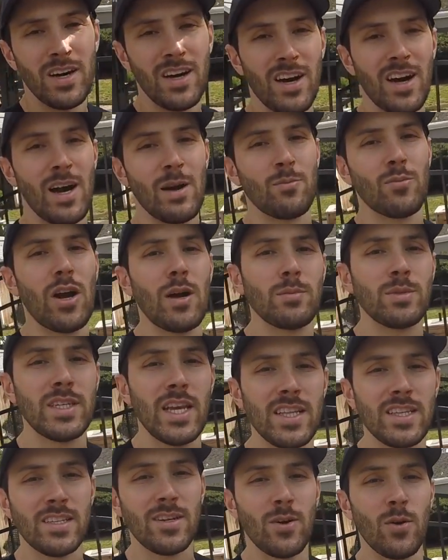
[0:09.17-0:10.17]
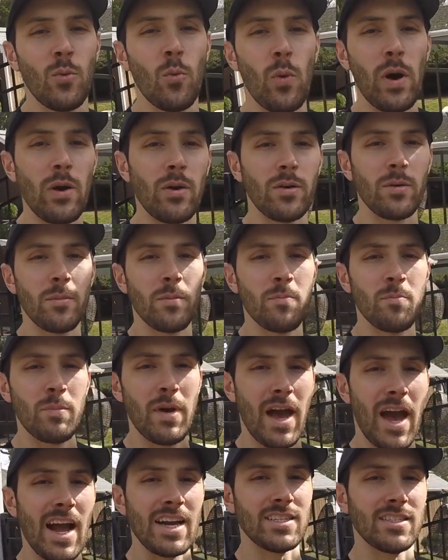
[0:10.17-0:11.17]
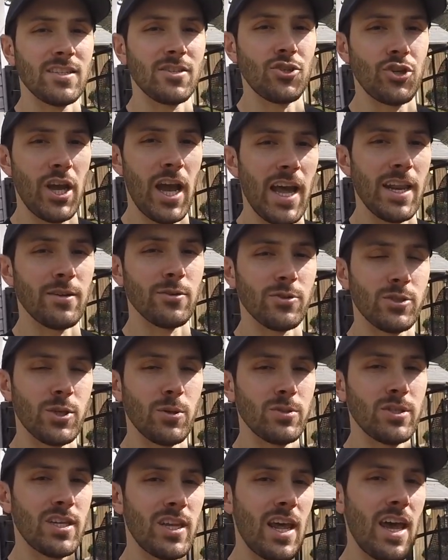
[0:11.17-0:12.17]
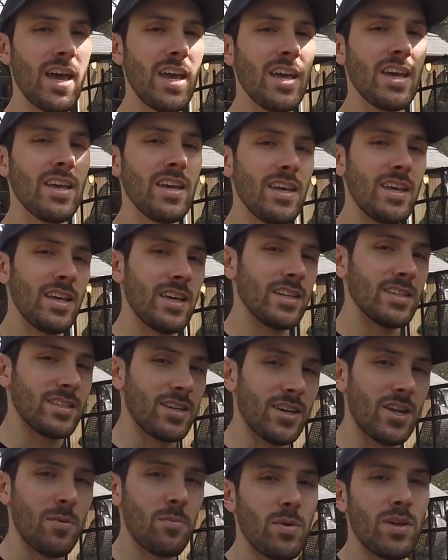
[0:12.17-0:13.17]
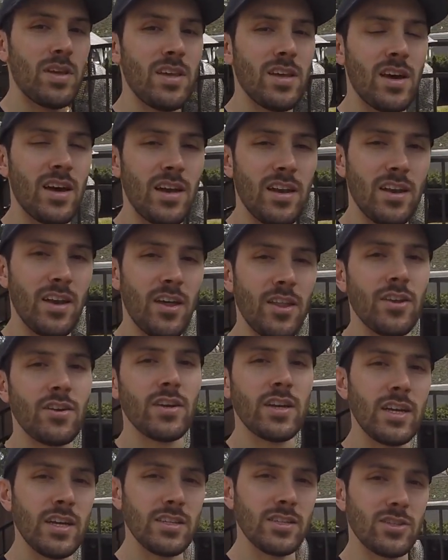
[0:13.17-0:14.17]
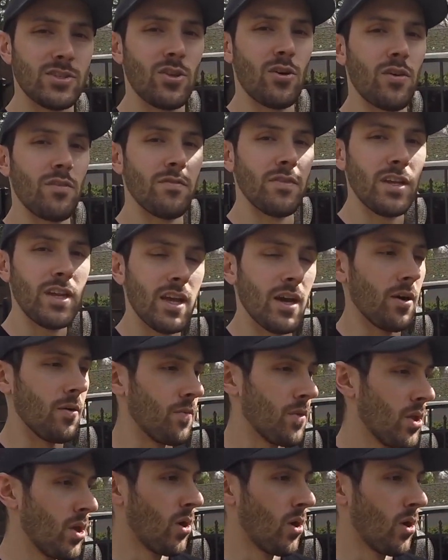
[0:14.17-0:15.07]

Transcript: I'm Rob Santinello and welcome back to the channel. So today is going to be another install video.